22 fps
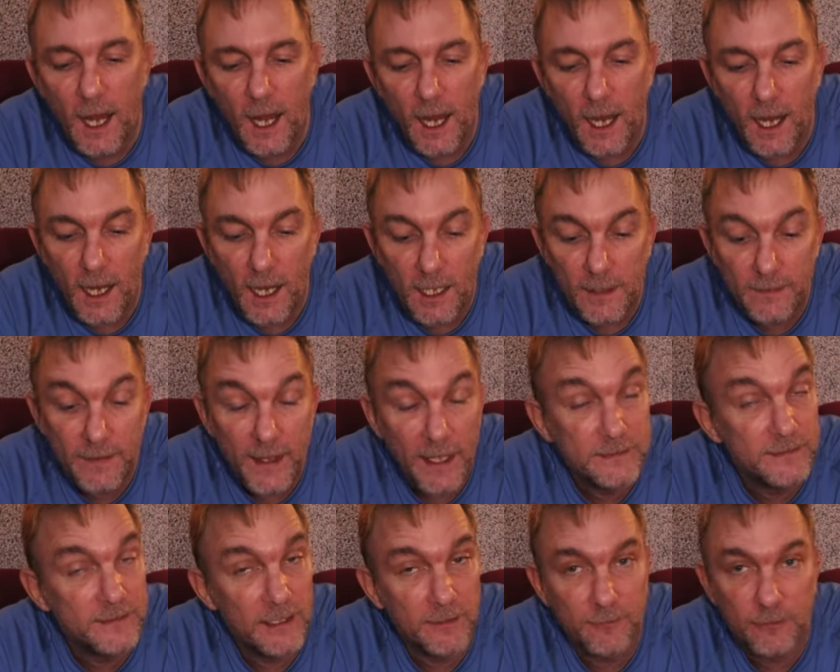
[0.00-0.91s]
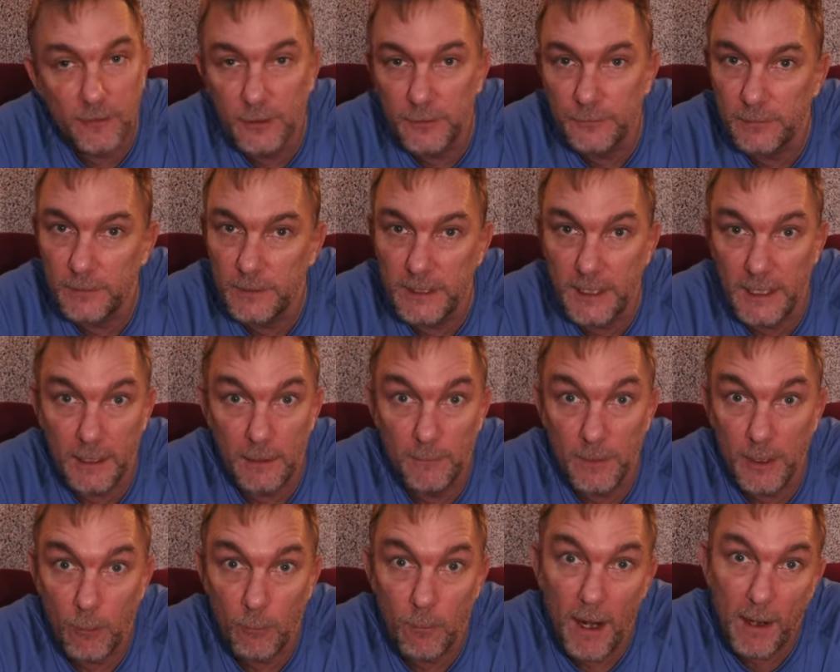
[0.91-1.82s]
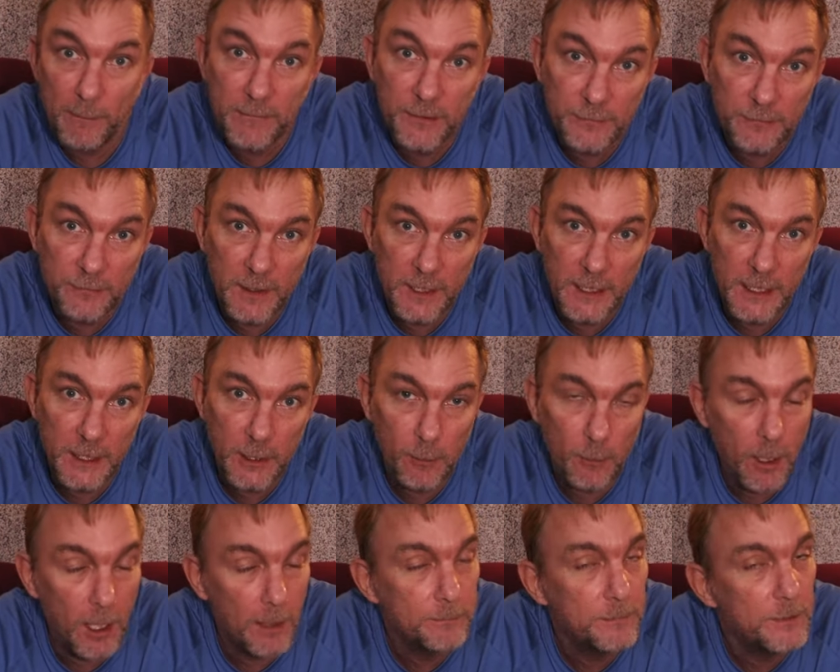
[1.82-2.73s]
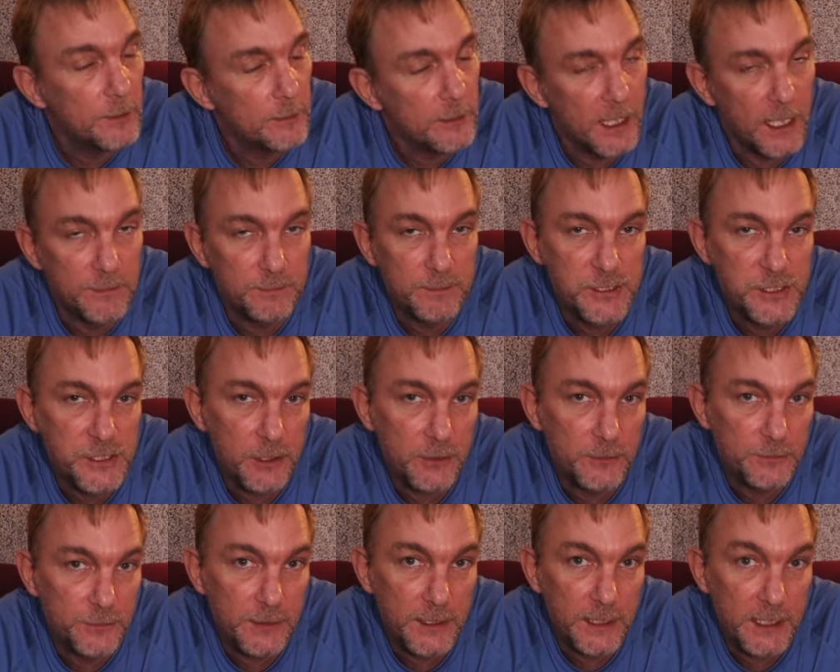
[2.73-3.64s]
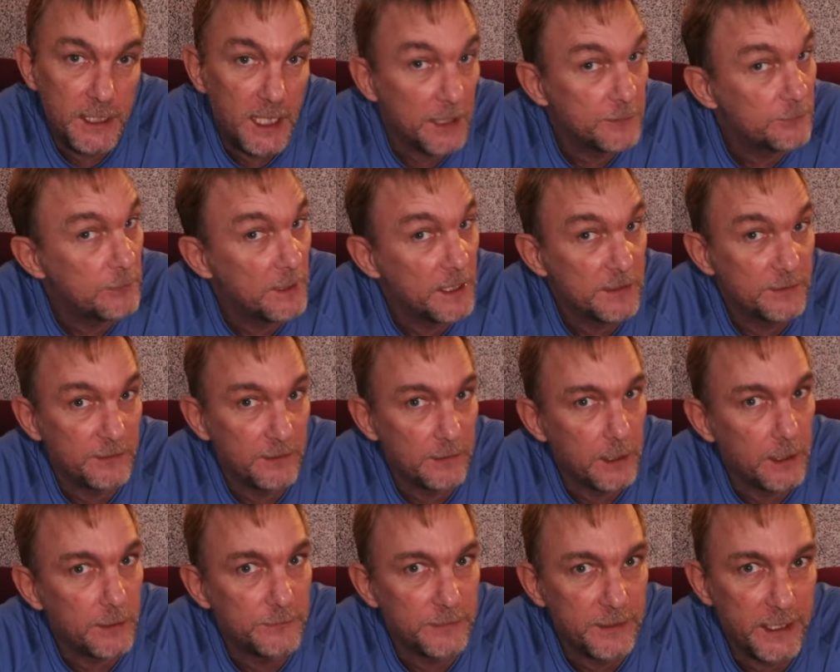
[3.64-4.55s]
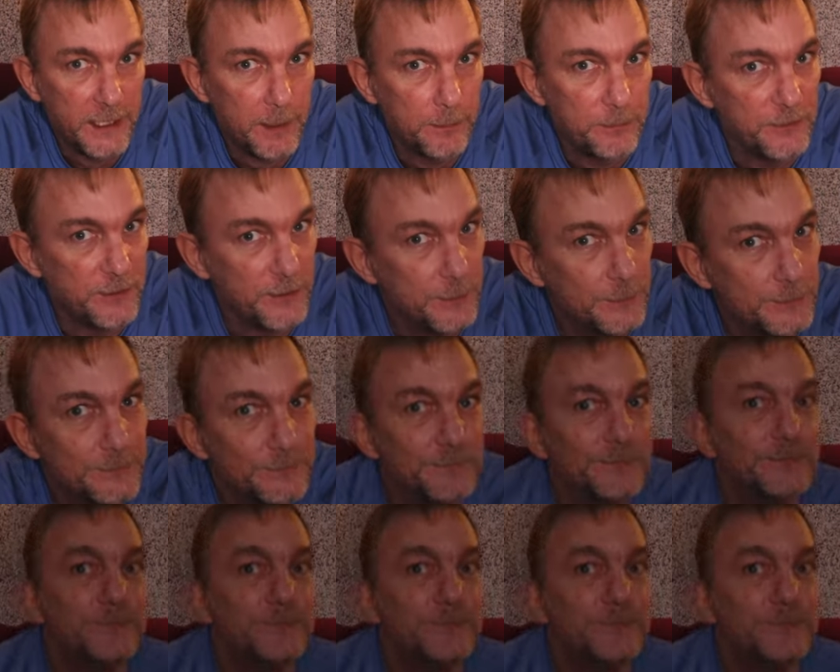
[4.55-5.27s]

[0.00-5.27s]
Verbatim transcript: Uh, that's it for this one here. I'm going to wrap this video up. You guys be sure to tune in next week, see what else I get up to.